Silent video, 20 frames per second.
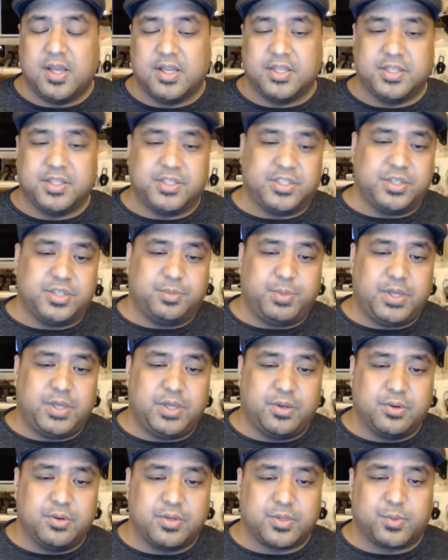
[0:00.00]
The
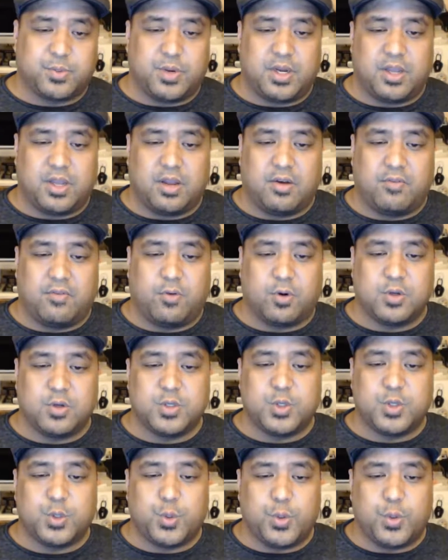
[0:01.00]
GPU is running at
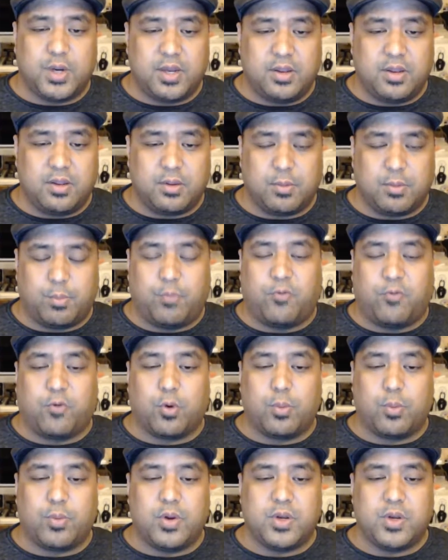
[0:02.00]

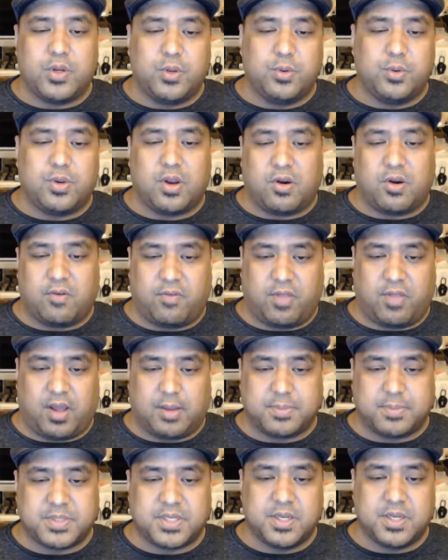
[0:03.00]
4.2
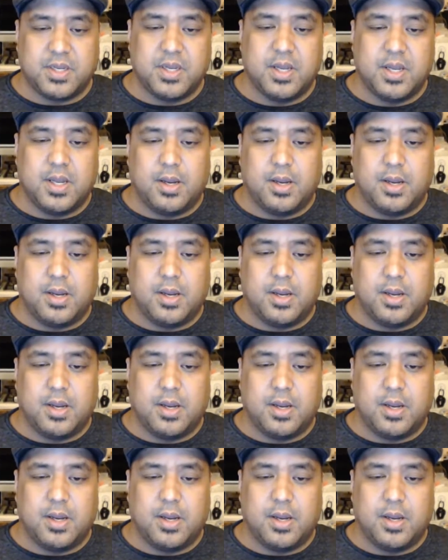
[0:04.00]
teraflops,